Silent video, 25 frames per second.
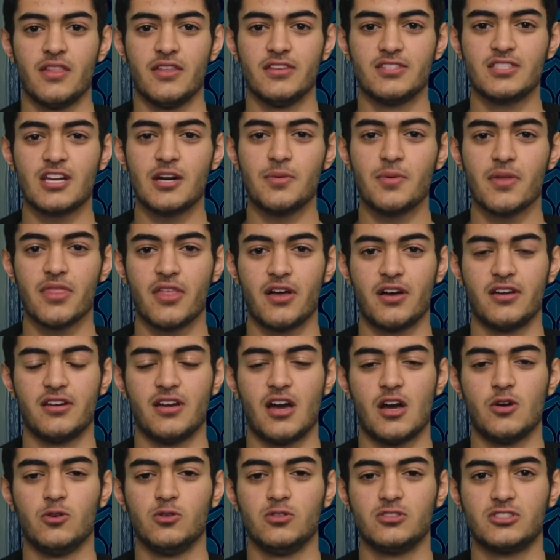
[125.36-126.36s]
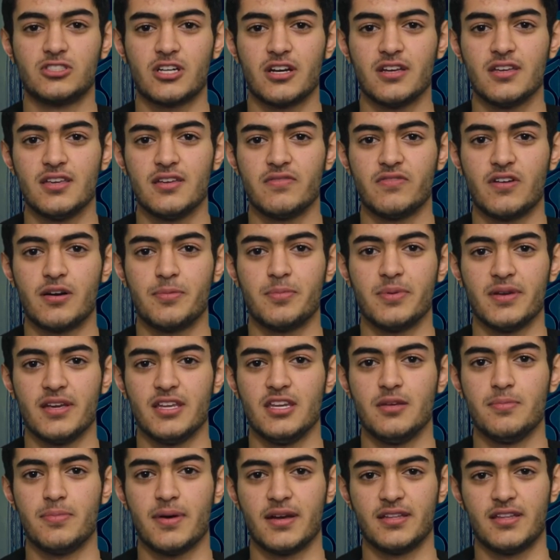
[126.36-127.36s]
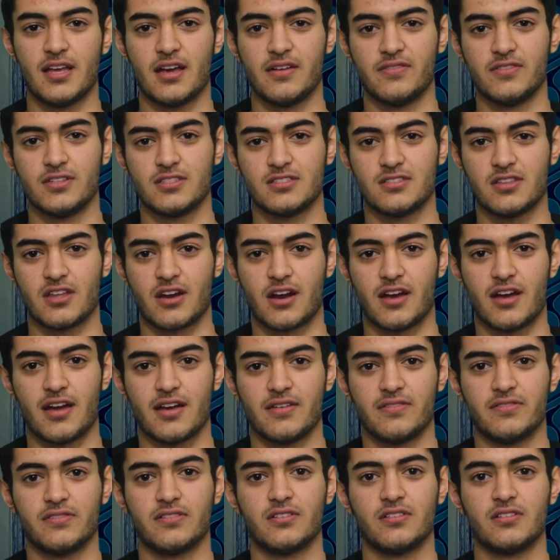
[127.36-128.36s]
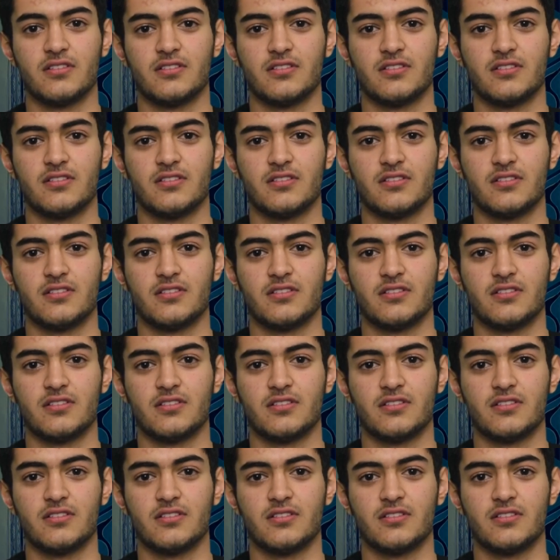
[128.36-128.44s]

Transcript: This Ramadan, I will try and give up any bad habits that I have.